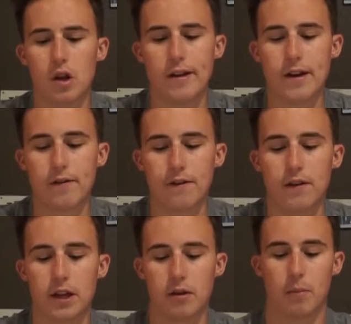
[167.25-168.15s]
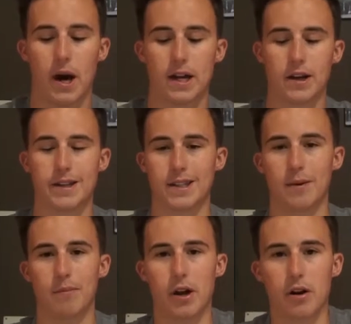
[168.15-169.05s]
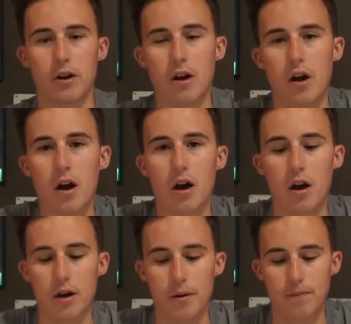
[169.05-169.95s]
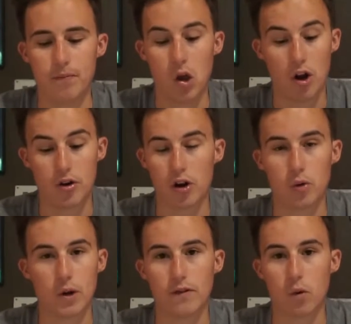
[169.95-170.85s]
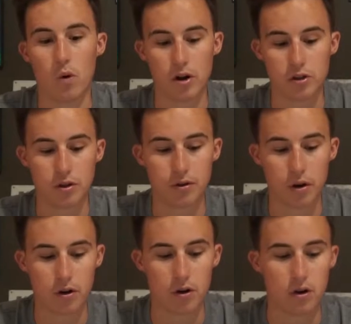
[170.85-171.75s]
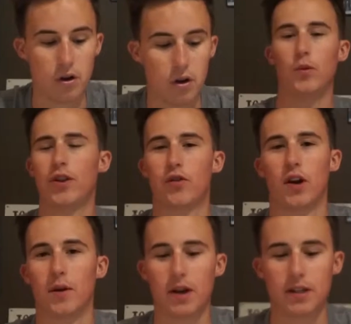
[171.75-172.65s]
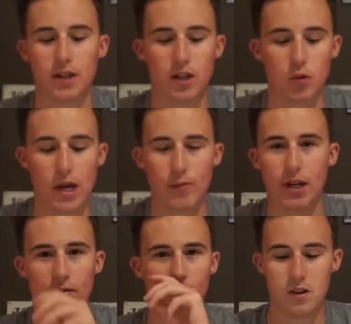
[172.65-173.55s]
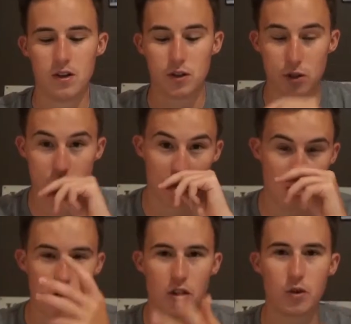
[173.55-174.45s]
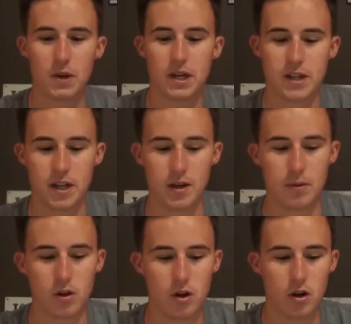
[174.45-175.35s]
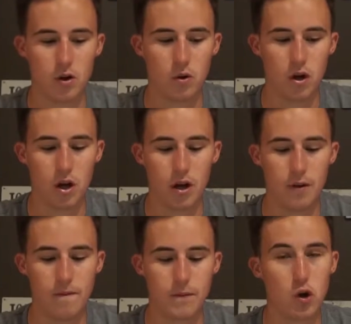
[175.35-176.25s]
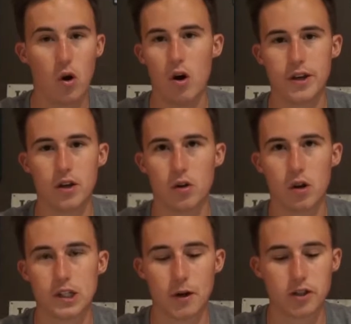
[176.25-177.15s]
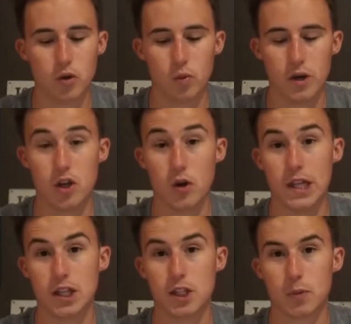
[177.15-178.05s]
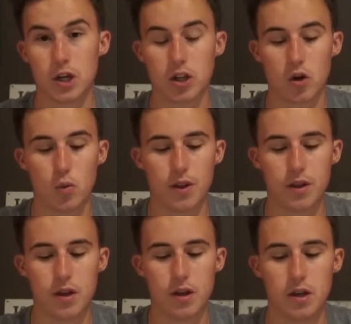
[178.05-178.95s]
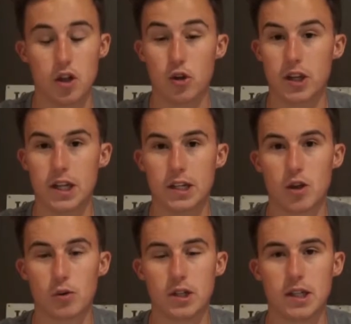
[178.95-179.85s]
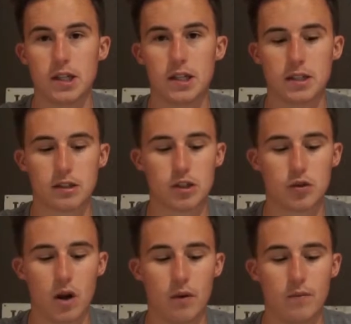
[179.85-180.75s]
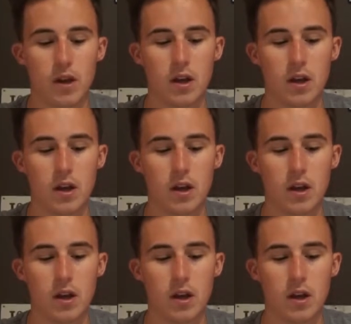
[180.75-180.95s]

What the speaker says: definitely feel like the bite does get better on a darker one if the water's a little darker. With crankbaits, so another big tip, all year, especially with, in the spring though, with the throwing the DT6s around.